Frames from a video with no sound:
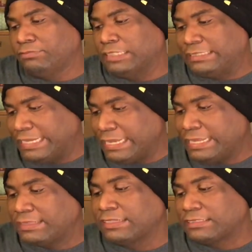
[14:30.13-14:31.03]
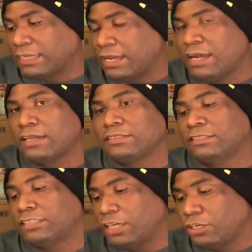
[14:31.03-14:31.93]
teeth, the tongue, the
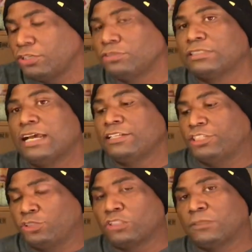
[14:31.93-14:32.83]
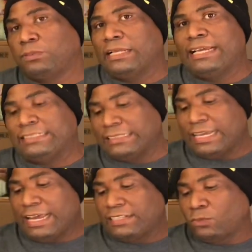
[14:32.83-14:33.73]
toes, the dorsal plates,
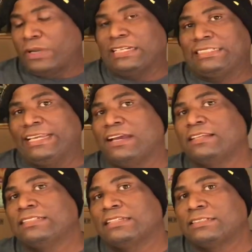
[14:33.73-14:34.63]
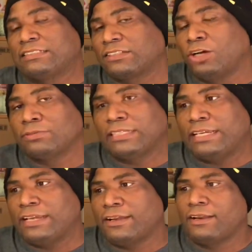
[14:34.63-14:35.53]
the way the tail is sculpted
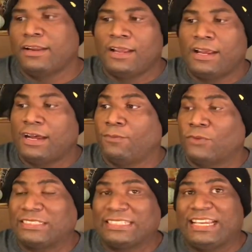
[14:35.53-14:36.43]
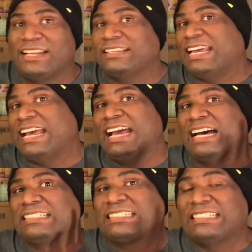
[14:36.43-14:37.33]
here. Once again,
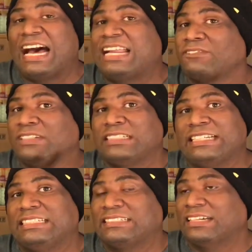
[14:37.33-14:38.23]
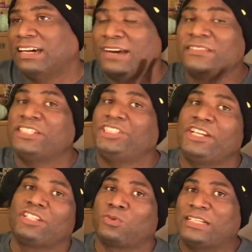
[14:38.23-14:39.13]
a solid release of this
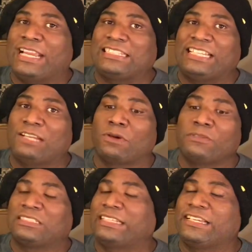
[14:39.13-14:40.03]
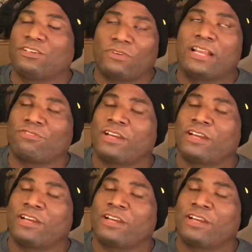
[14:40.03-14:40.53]
year, 2018, where we're seeing great